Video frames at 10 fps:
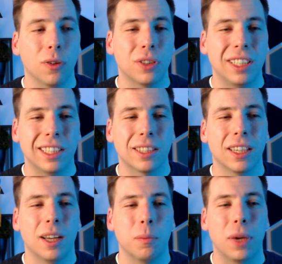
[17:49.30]
these
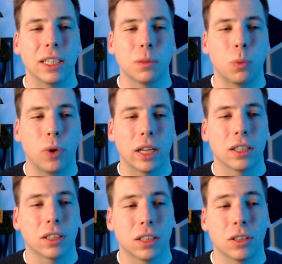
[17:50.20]
best
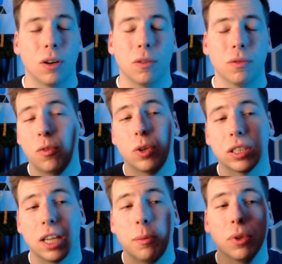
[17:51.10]
practices of, for
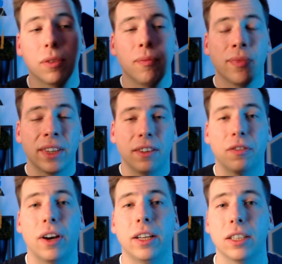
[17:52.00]
example,
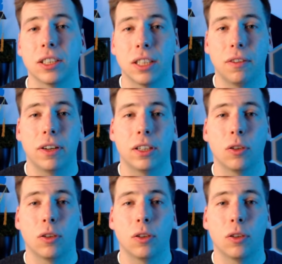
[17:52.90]
defining stuff at the